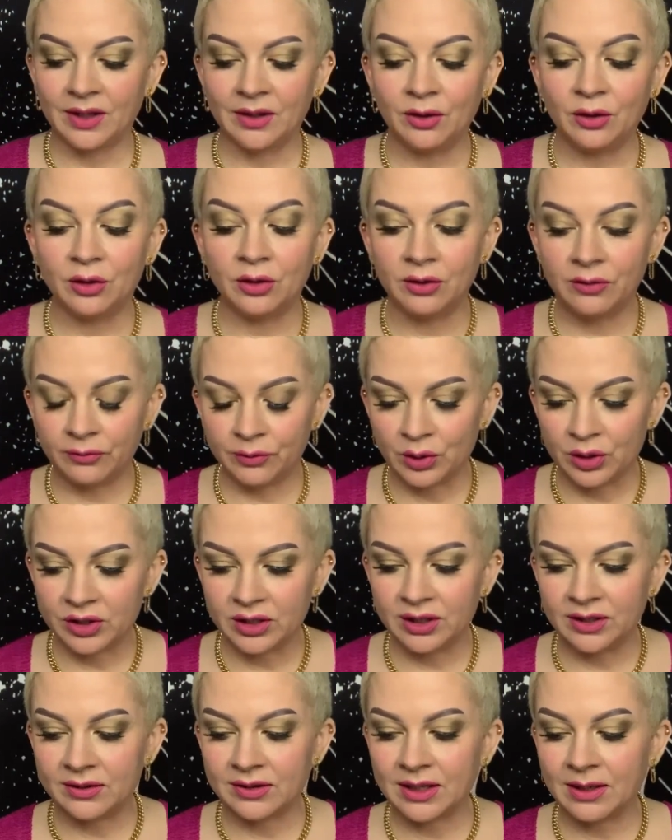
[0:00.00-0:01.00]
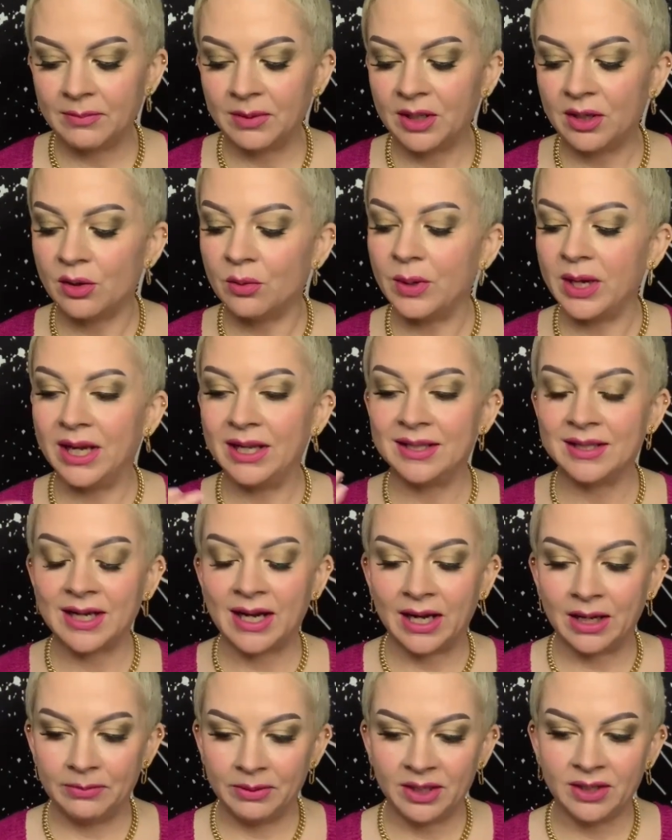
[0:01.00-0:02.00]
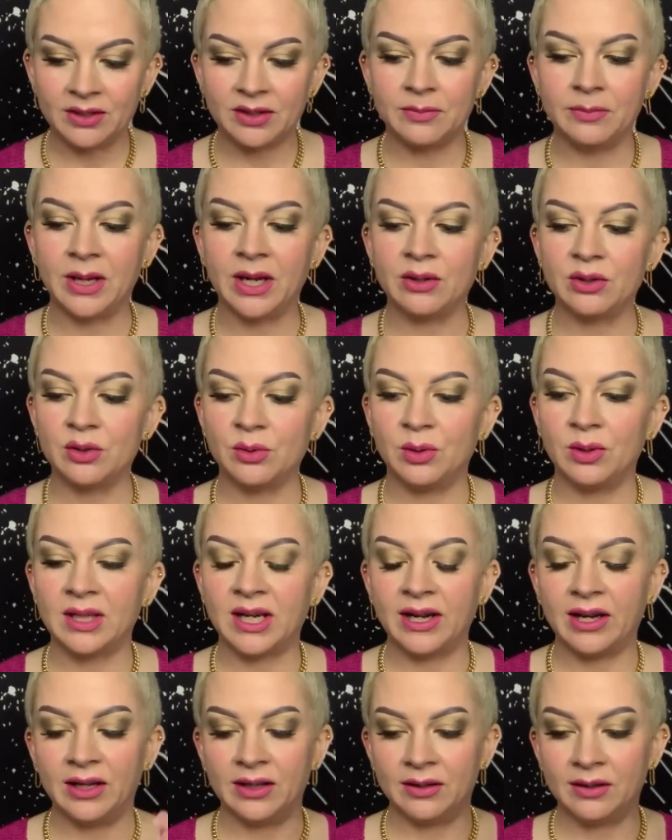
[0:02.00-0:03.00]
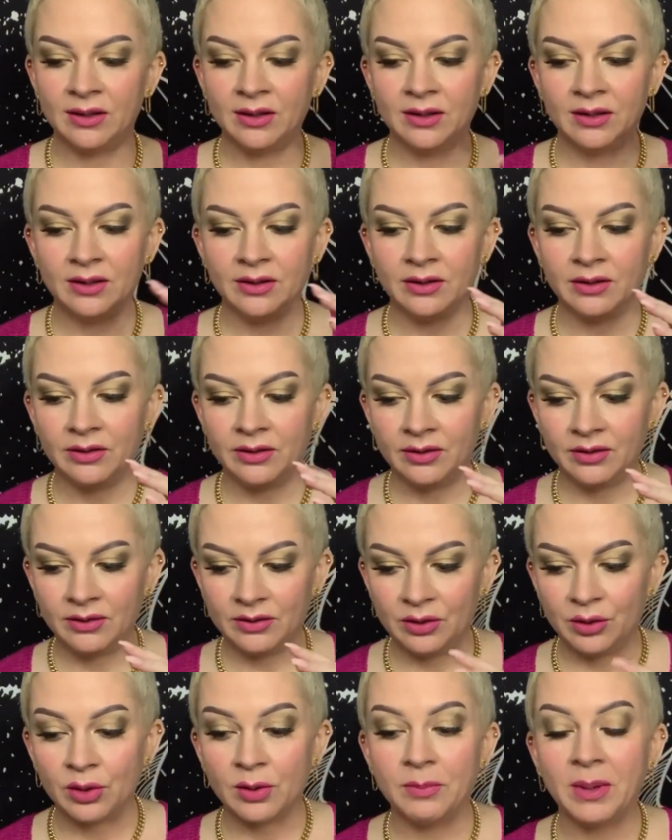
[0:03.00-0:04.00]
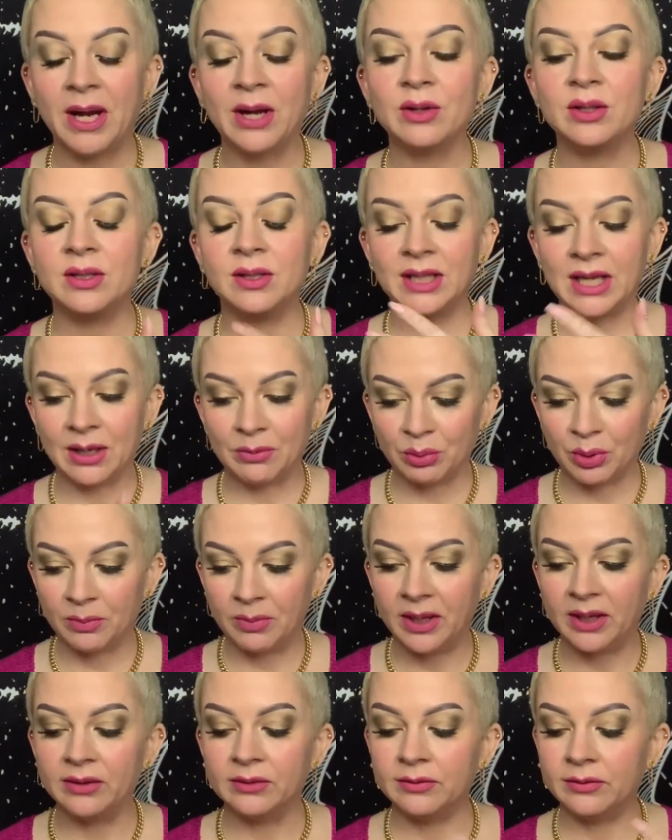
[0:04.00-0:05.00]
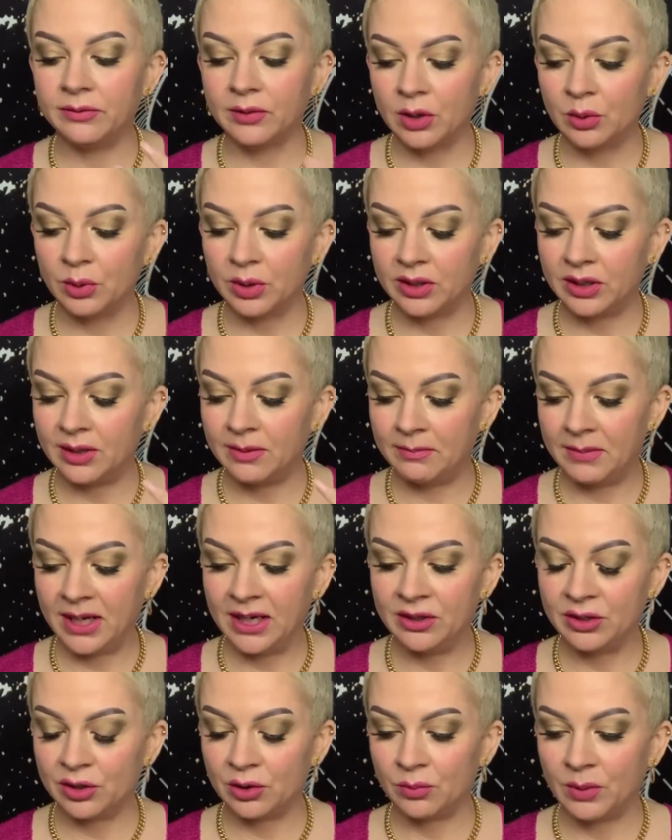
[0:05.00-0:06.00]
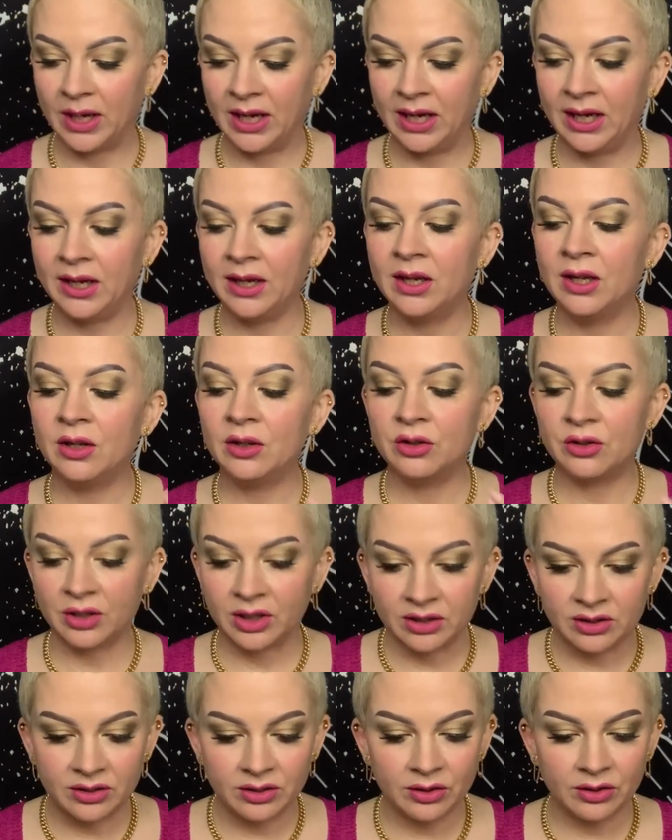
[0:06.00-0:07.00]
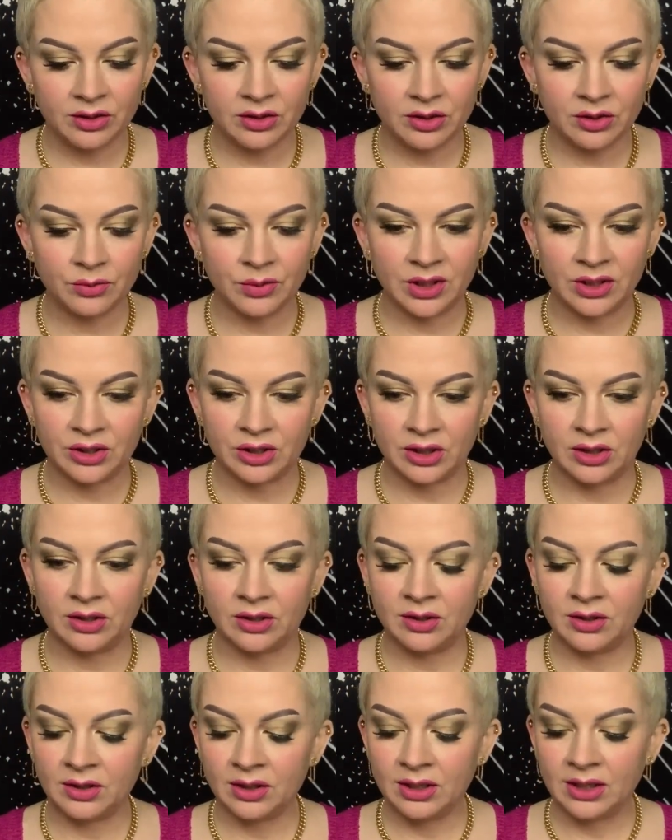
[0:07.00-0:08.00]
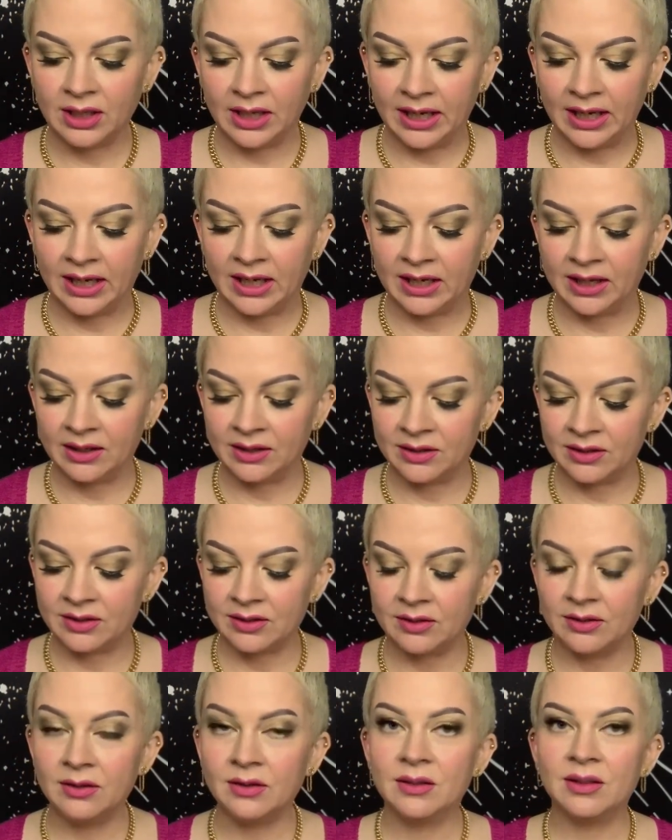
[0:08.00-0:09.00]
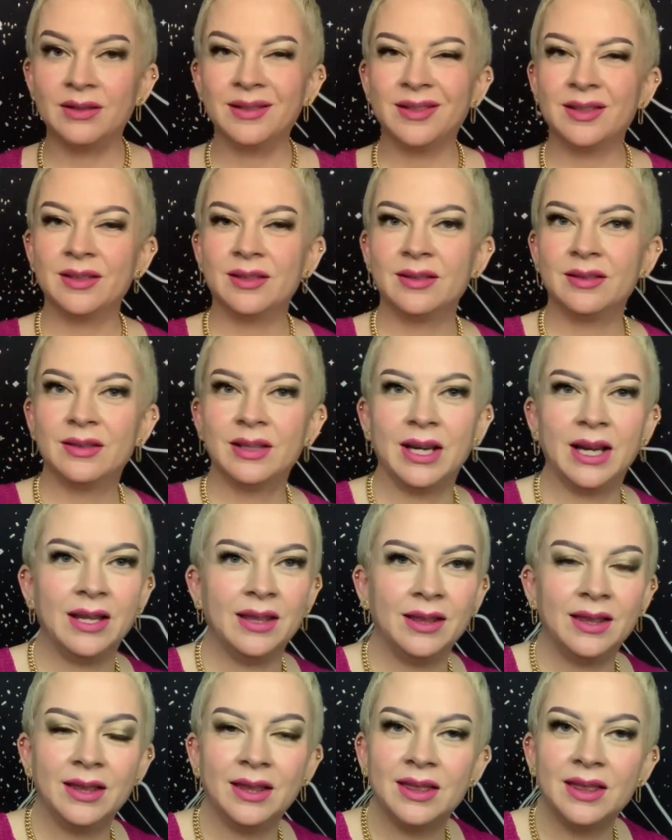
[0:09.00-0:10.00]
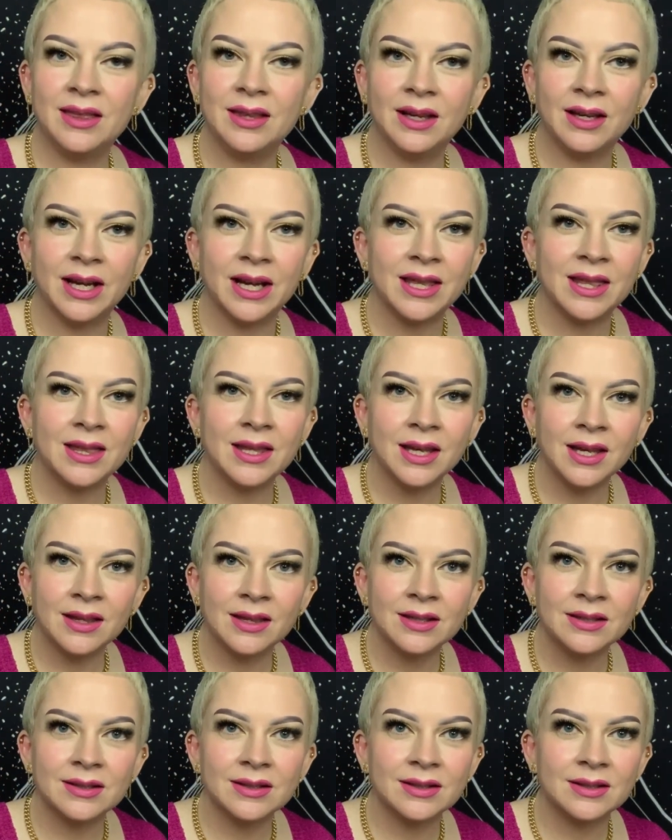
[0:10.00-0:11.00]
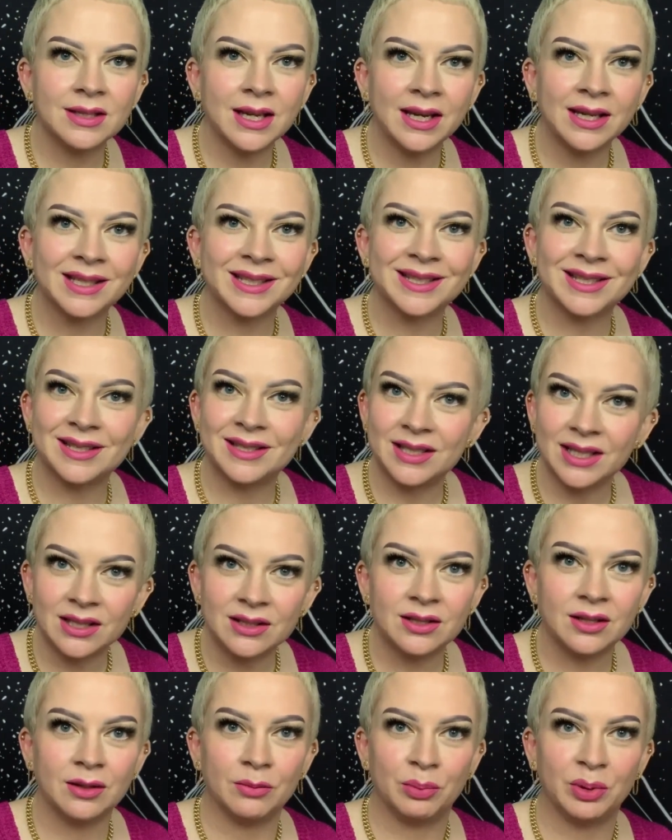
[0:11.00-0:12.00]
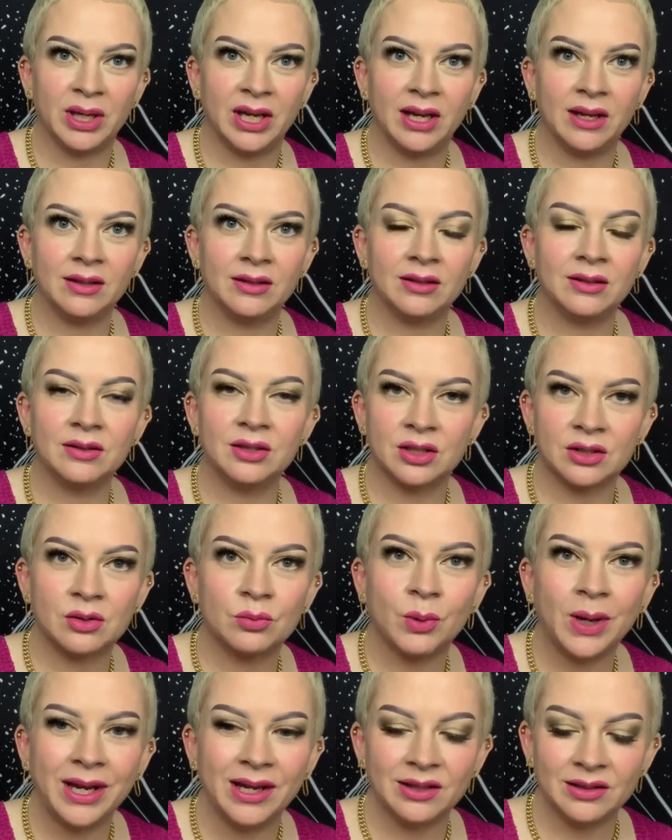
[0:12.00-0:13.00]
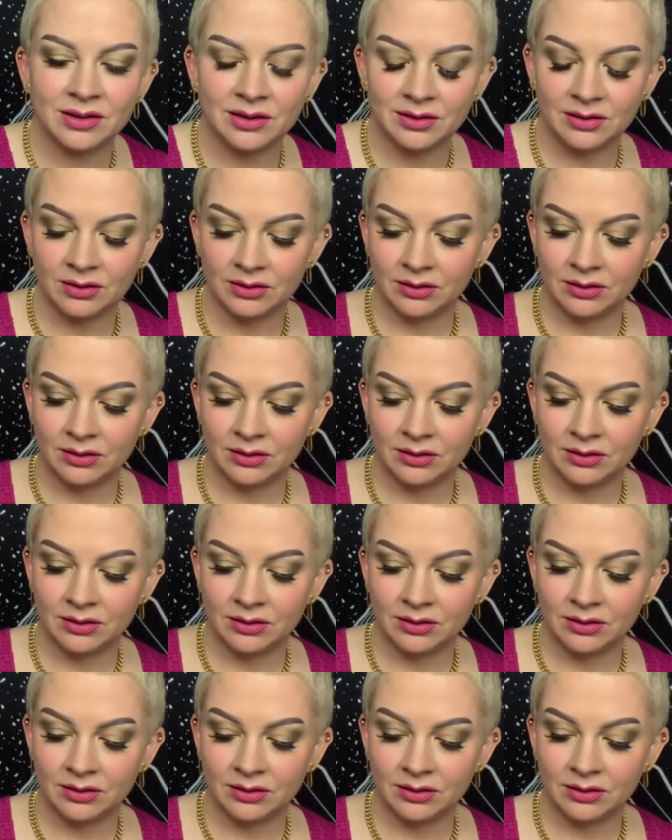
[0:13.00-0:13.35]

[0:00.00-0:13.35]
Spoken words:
Good fortune is coming your way. Timing is about to align. You're about to get propelled forward in a major way. Trust your intuition. And I think this is saying stick to the plan. Just wait.